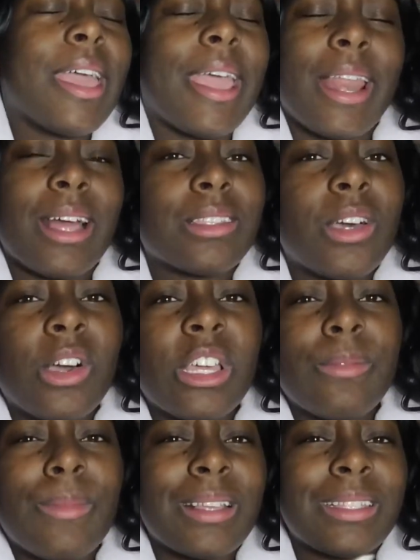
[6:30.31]
And I told
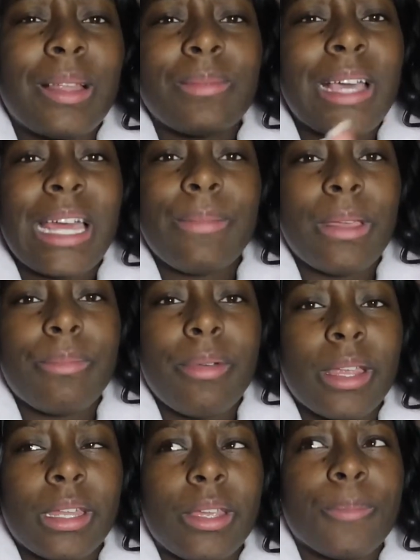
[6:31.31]
him, I said, I'm tired of being
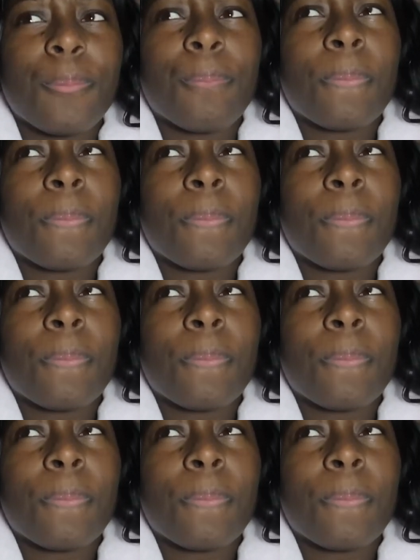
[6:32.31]
pregnant.